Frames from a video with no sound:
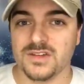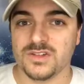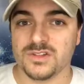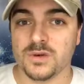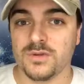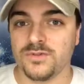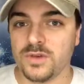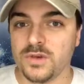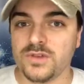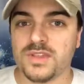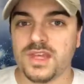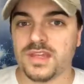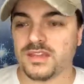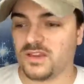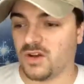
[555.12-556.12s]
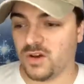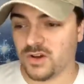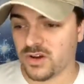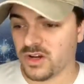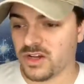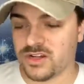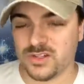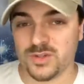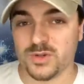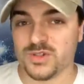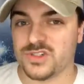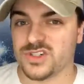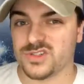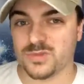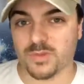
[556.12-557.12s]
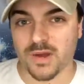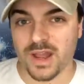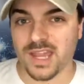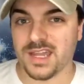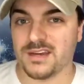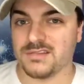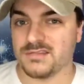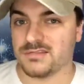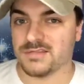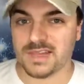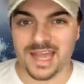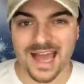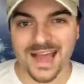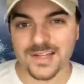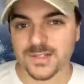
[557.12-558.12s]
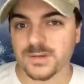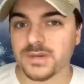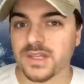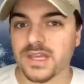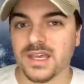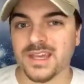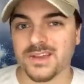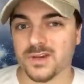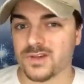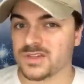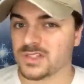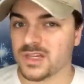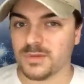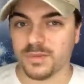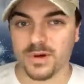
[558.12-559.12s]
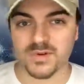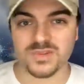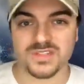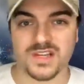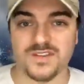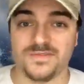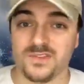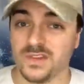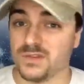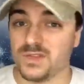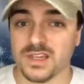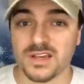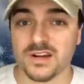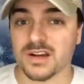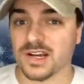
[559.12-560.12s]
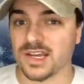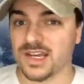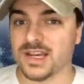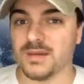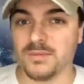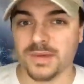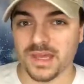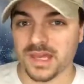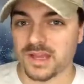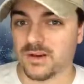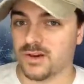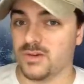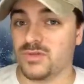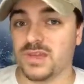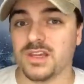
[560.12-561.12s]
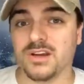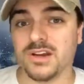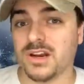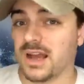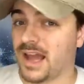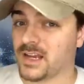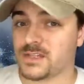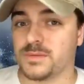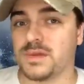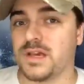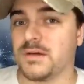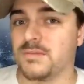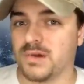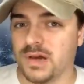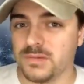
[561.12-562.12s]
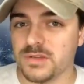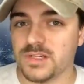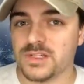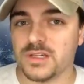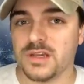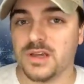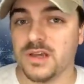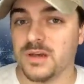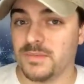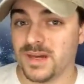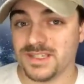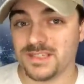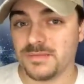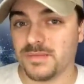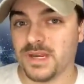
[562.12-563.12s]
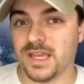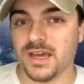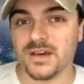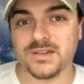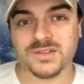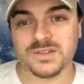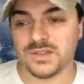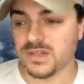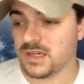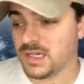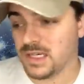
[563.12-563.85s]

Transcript: So if you think that all you're going to do is just write casually and you're just going to post stuff and you think you're going to hit it big, or you think you're going to actually become published by somebody else,